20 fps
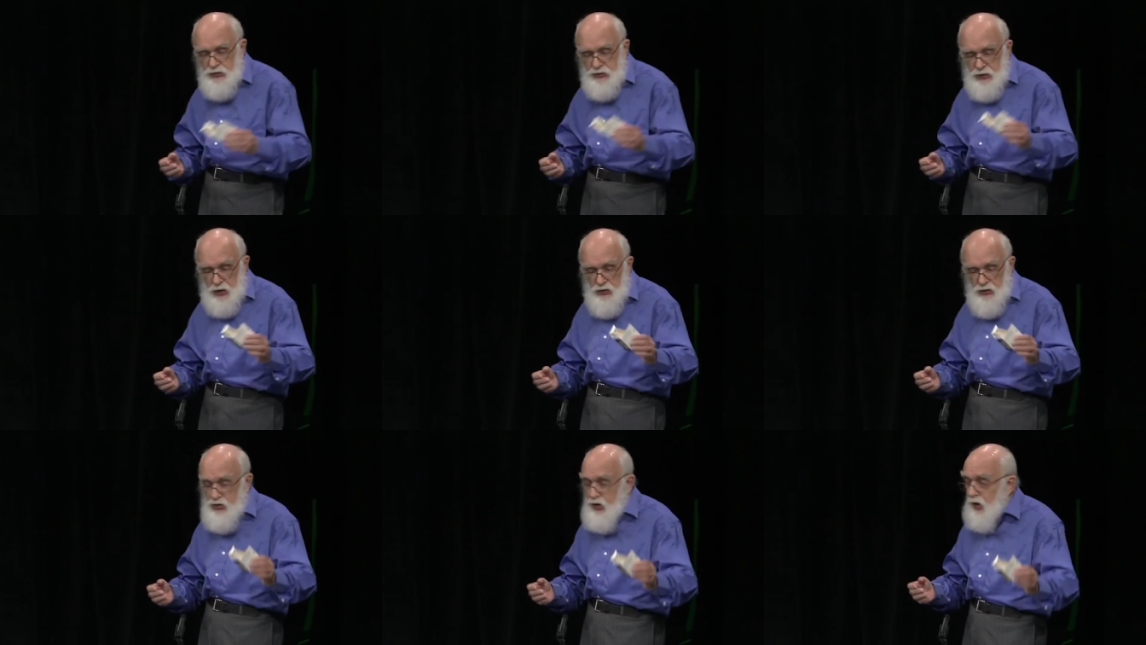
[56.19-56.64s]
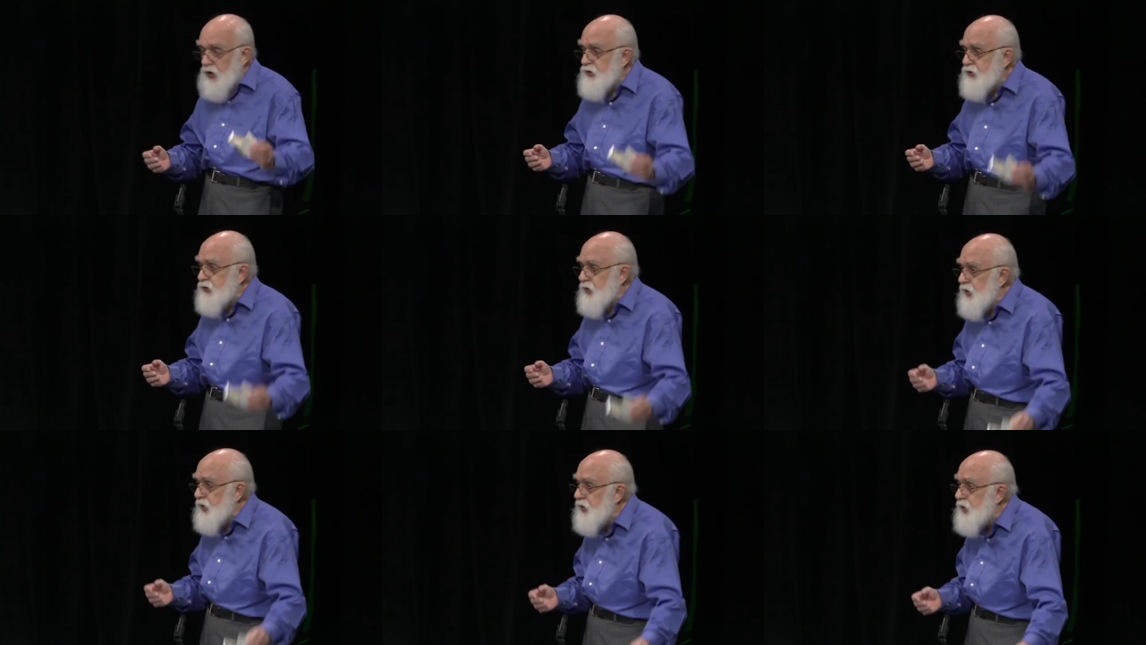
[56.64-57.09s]
just
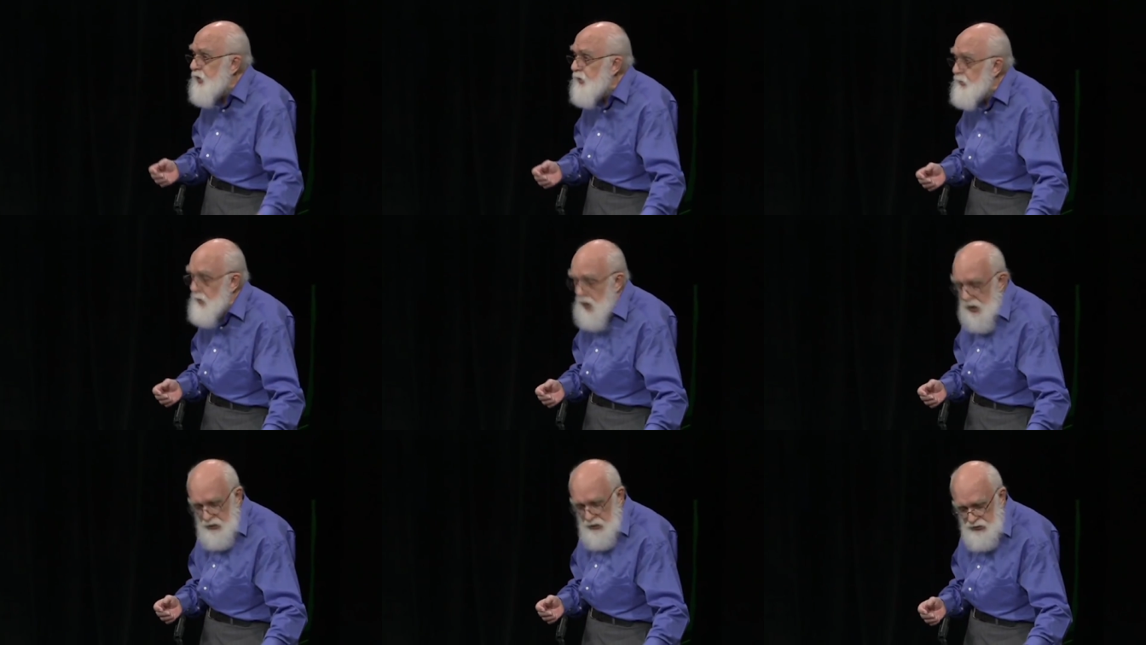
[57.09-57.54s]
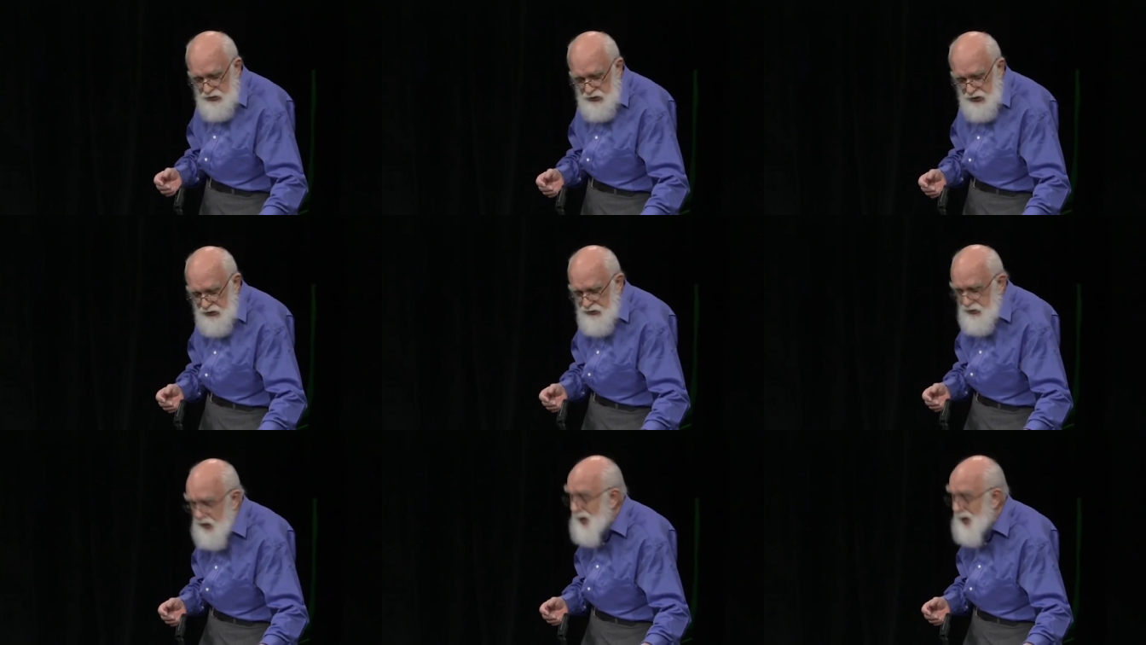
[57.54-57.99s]
ingested
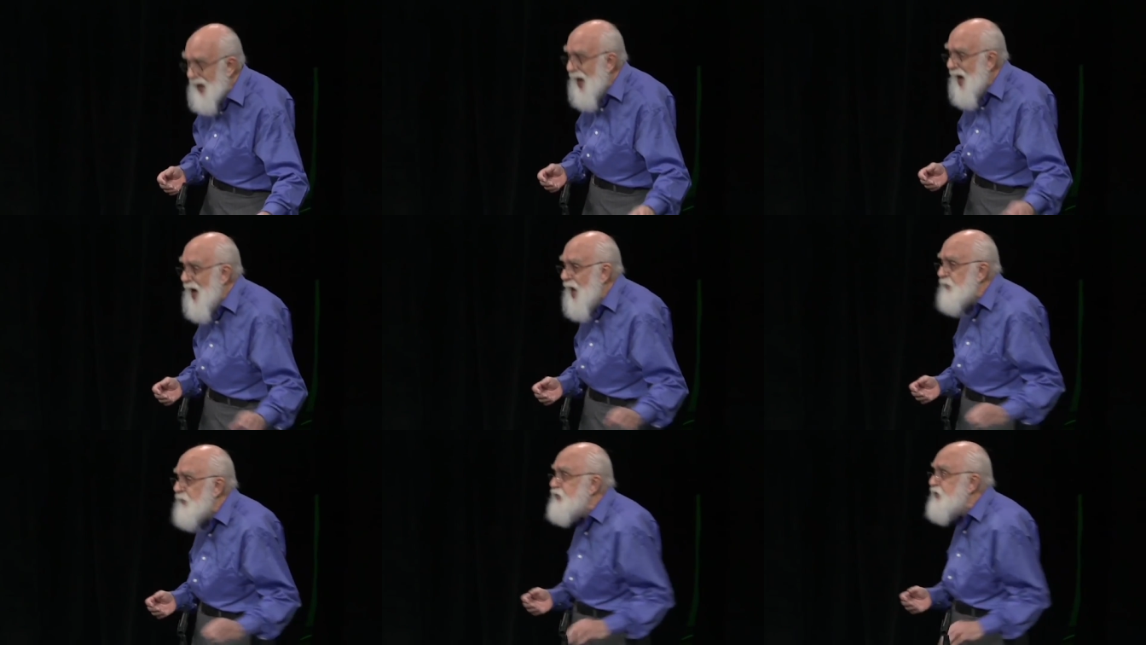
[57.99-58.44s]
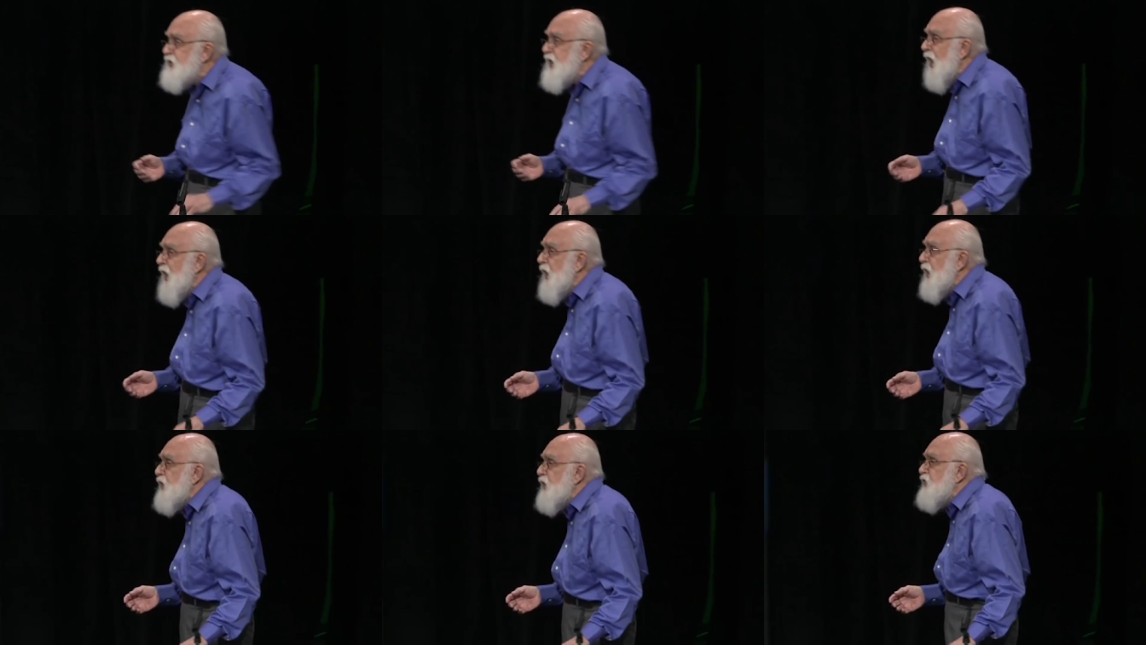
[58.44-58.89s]
six and a half
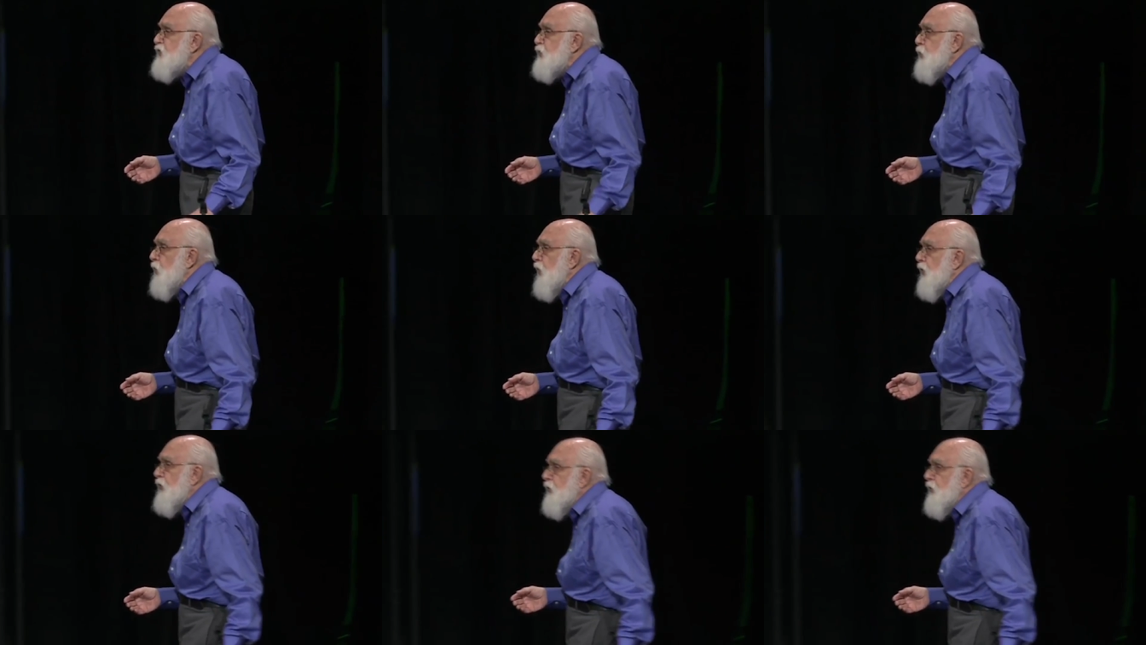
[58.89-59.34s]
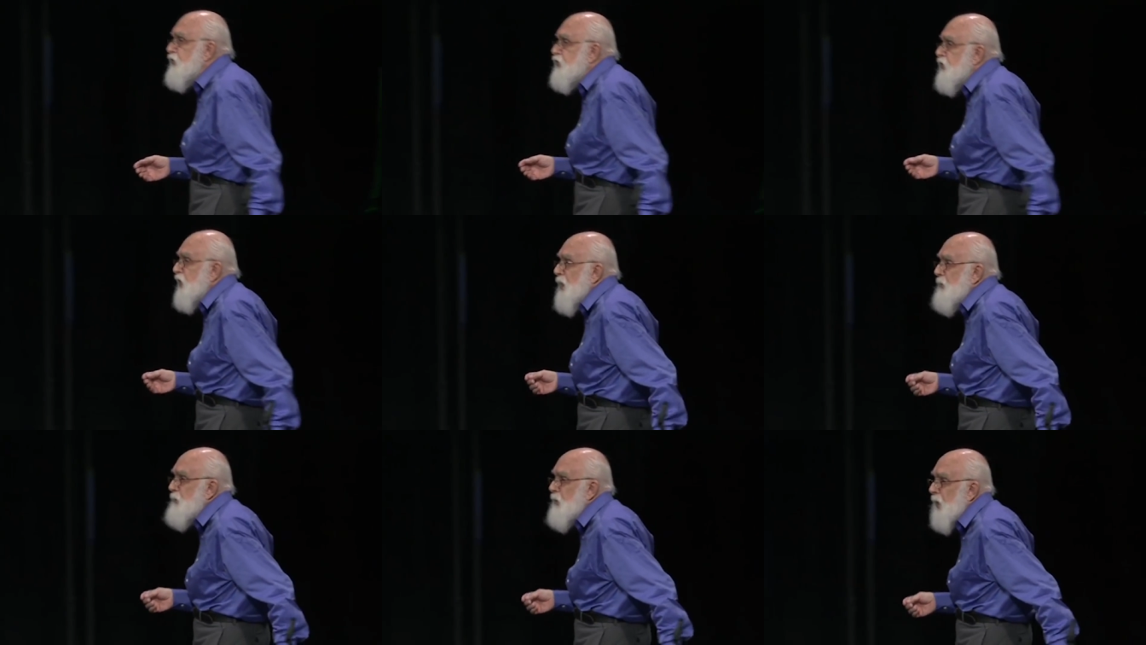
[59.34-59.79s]
days worth of
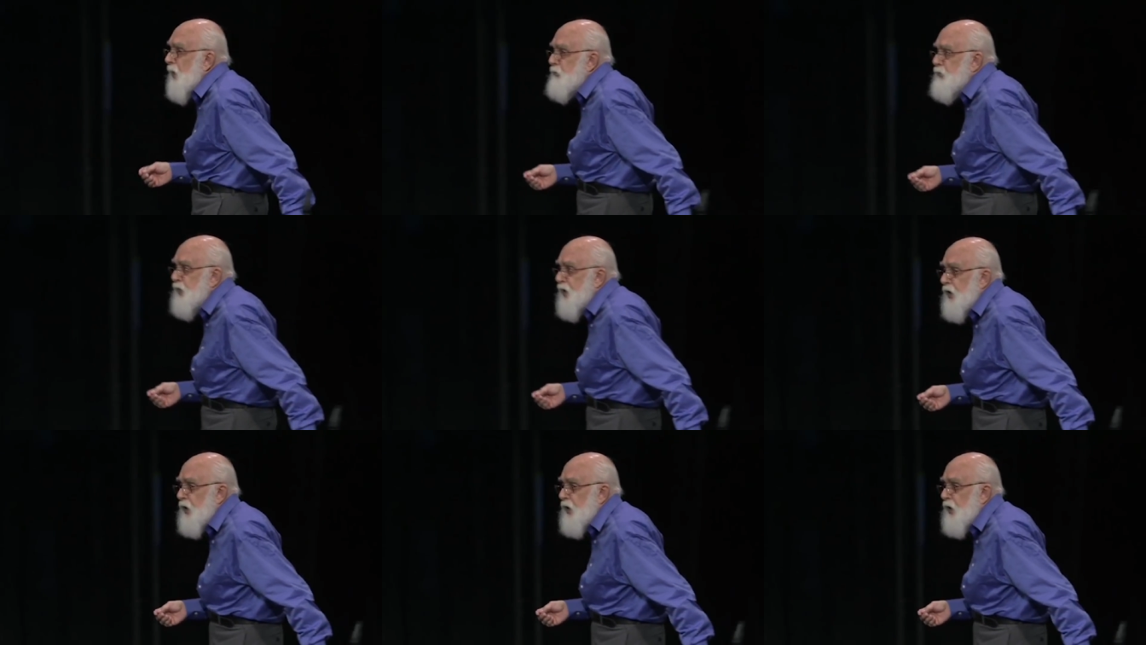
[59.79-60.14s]
sleeping